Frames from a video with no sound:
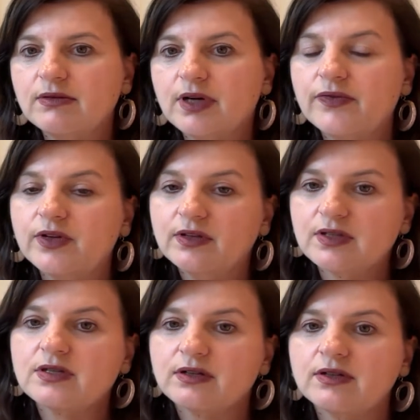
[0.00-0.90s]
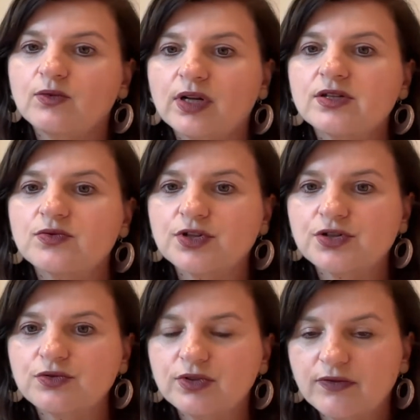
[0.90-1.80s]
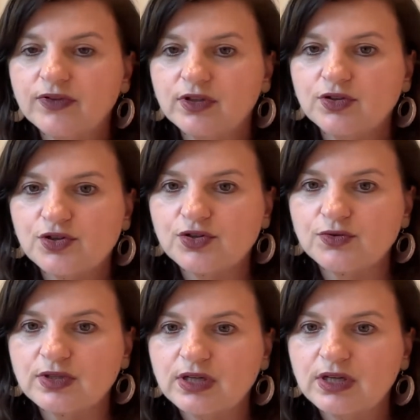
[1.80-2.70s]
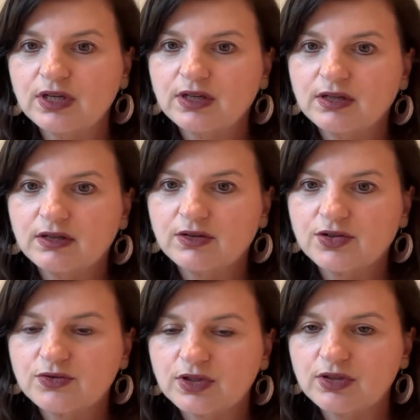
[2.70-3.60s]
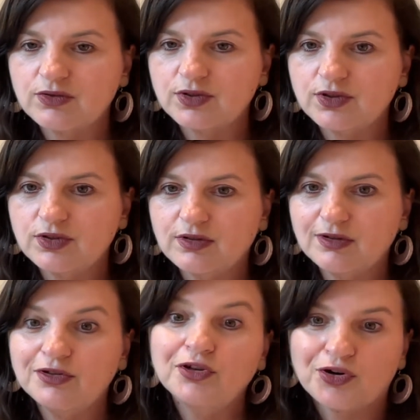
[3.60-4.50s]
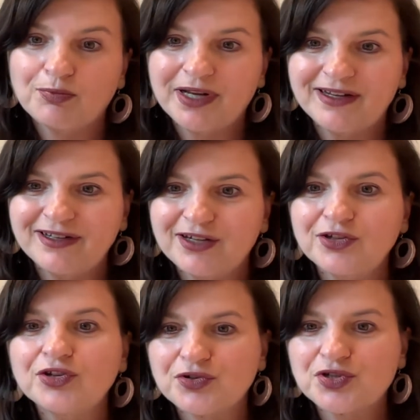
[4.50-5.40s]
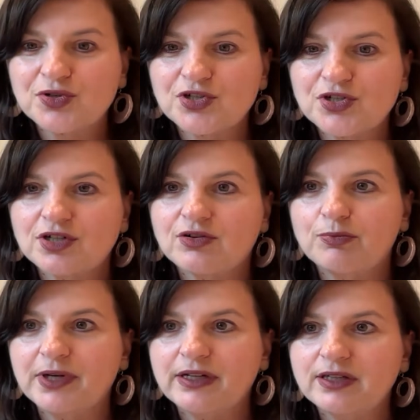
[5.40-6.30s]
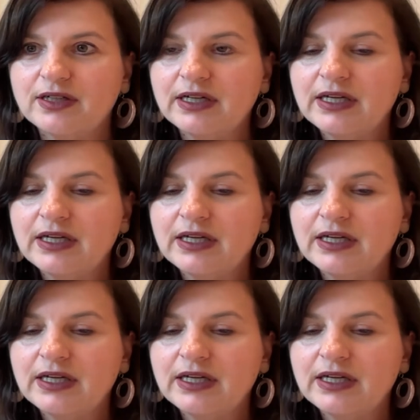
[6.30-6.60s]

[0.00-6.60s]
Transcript: I think these are the ones which you definitely should include in your planning, in your strategical planning.